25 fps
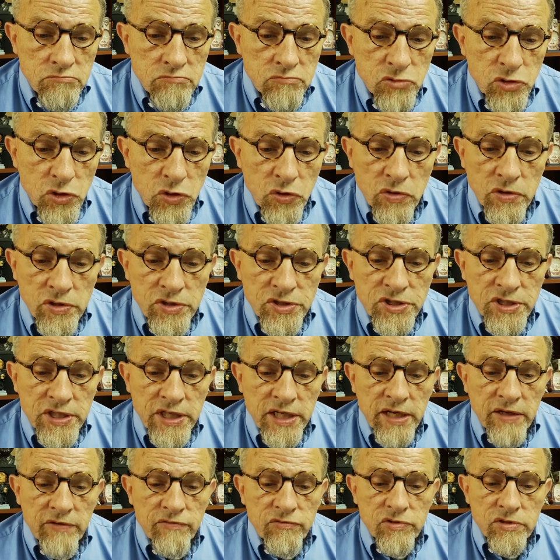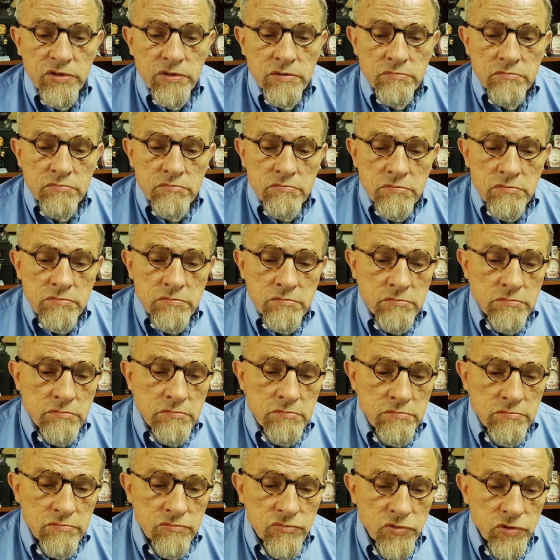you are saved
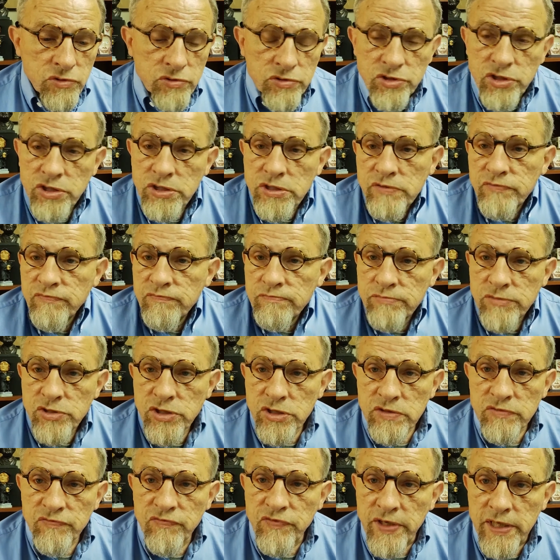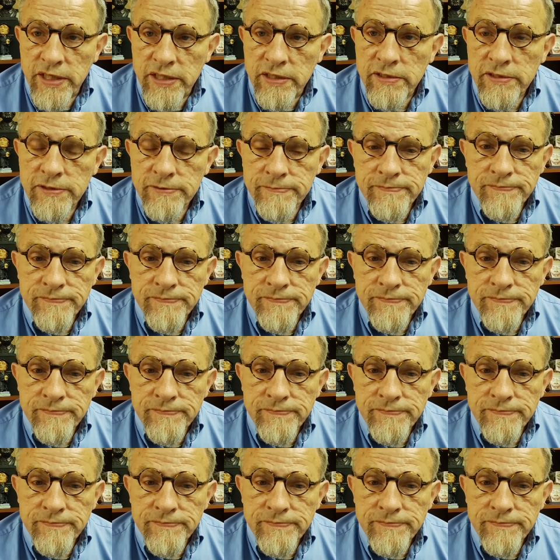through just faith.